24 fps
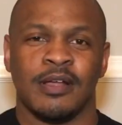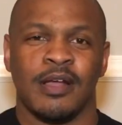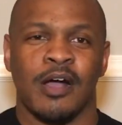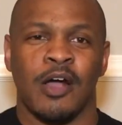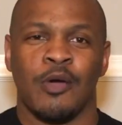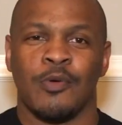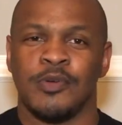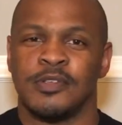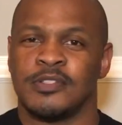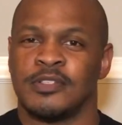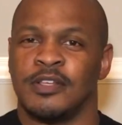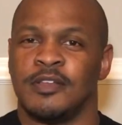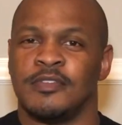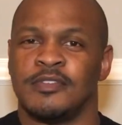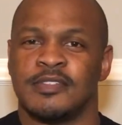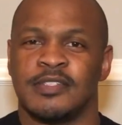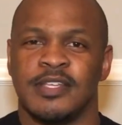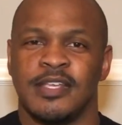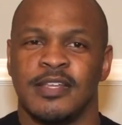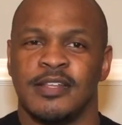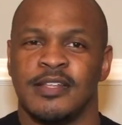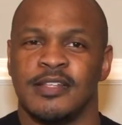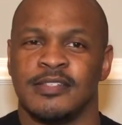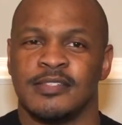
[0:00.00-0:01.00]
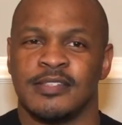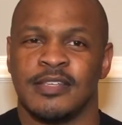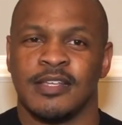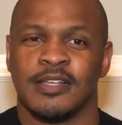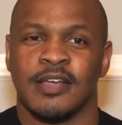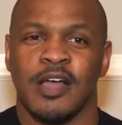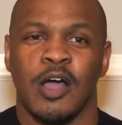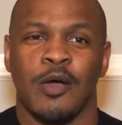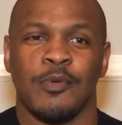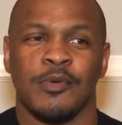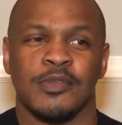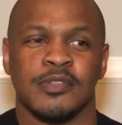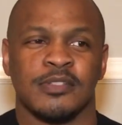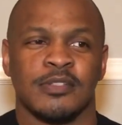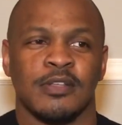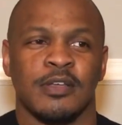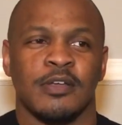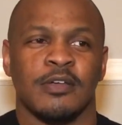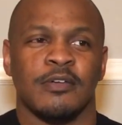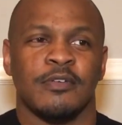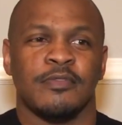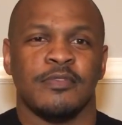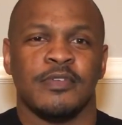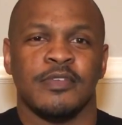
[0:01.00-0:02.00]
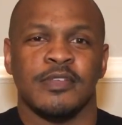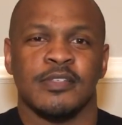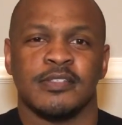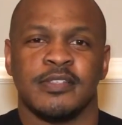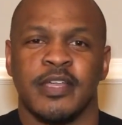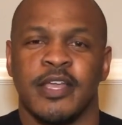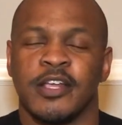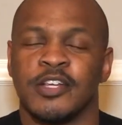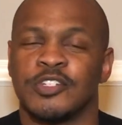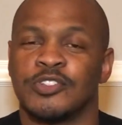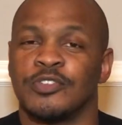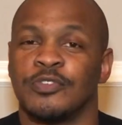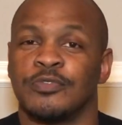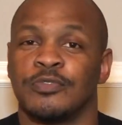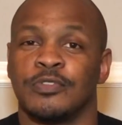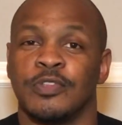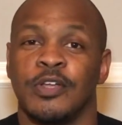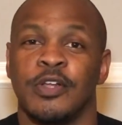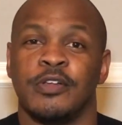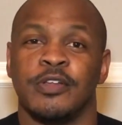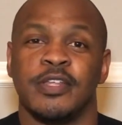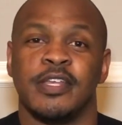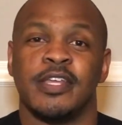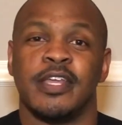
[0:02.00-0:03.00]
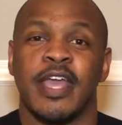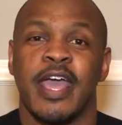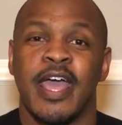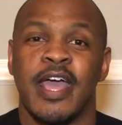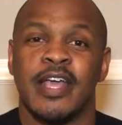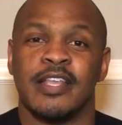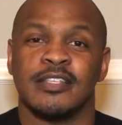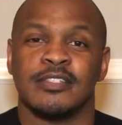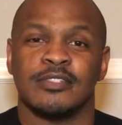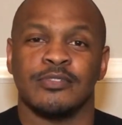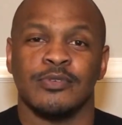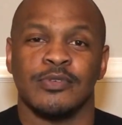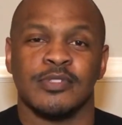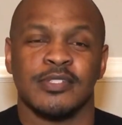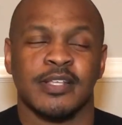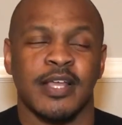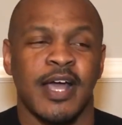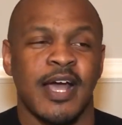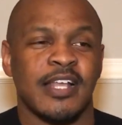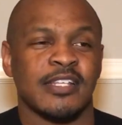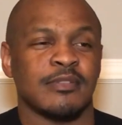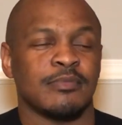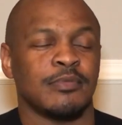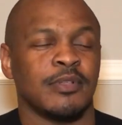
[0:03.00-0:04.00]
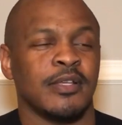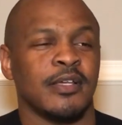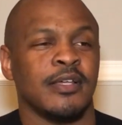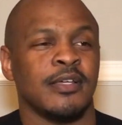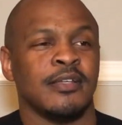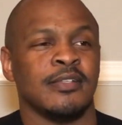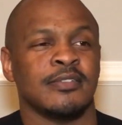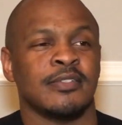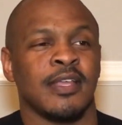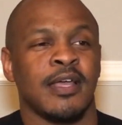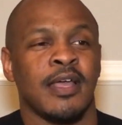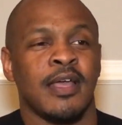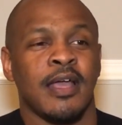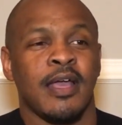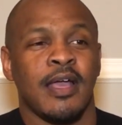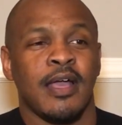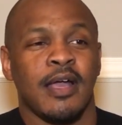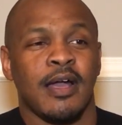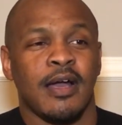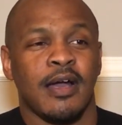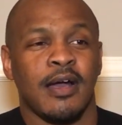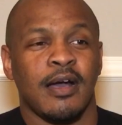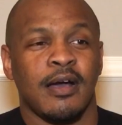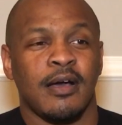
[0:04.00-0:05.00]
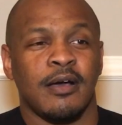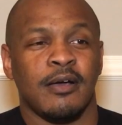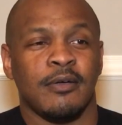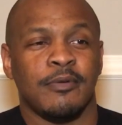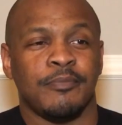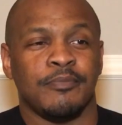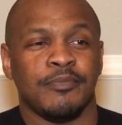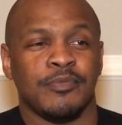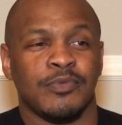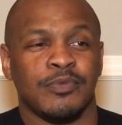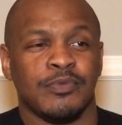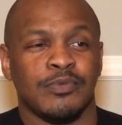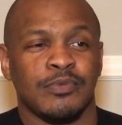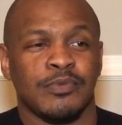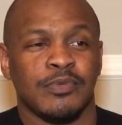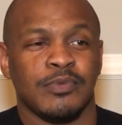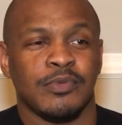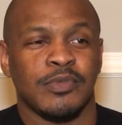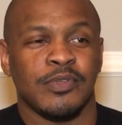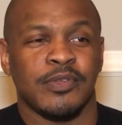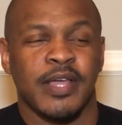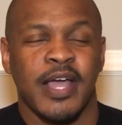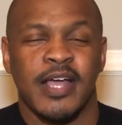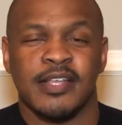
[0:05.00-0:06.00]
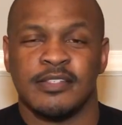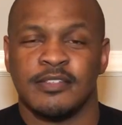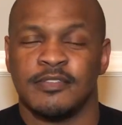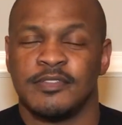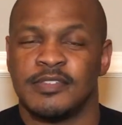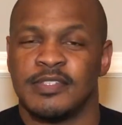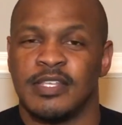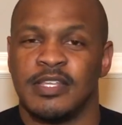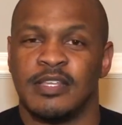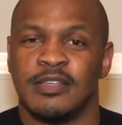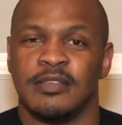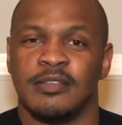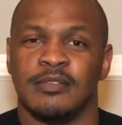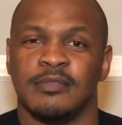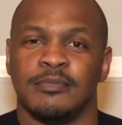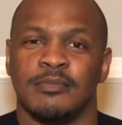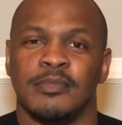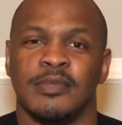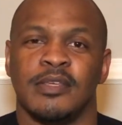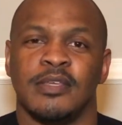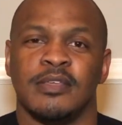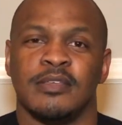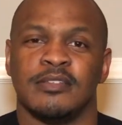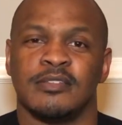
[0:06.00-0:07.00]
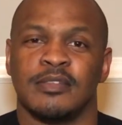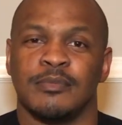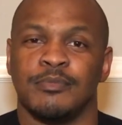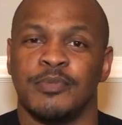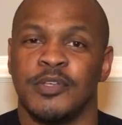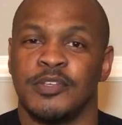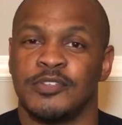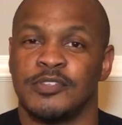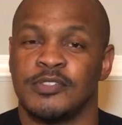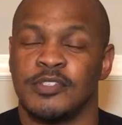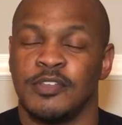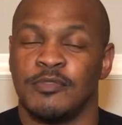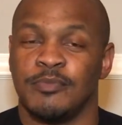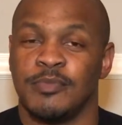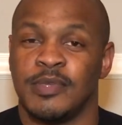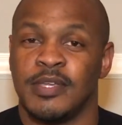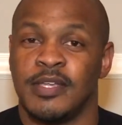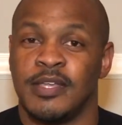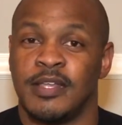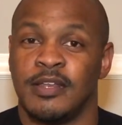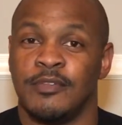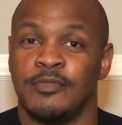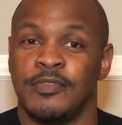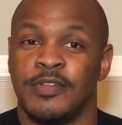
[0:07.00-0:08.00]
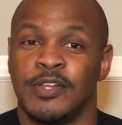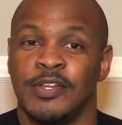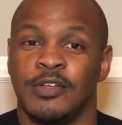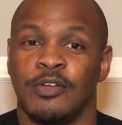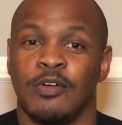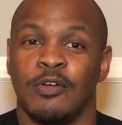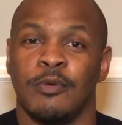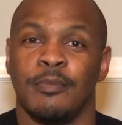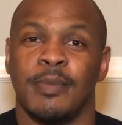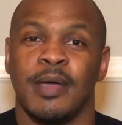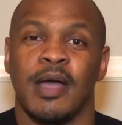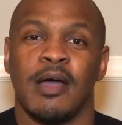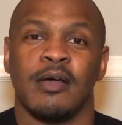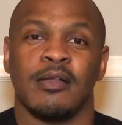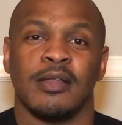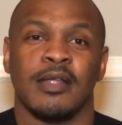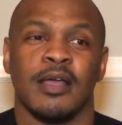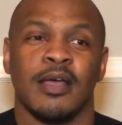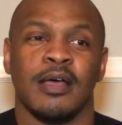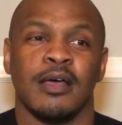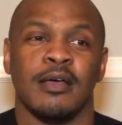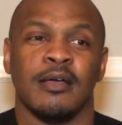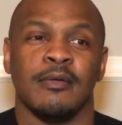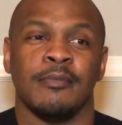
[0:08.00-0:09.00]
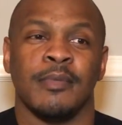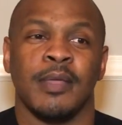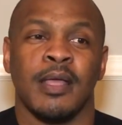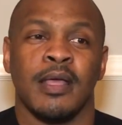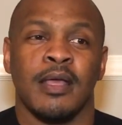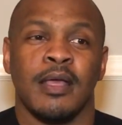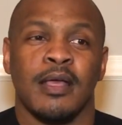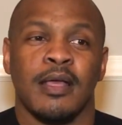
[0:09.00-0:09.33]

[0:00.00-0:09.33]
I always love seeing his ink. I always love his extra flair that he adds to his cosplays. You guys have seen some pictures of me in a video about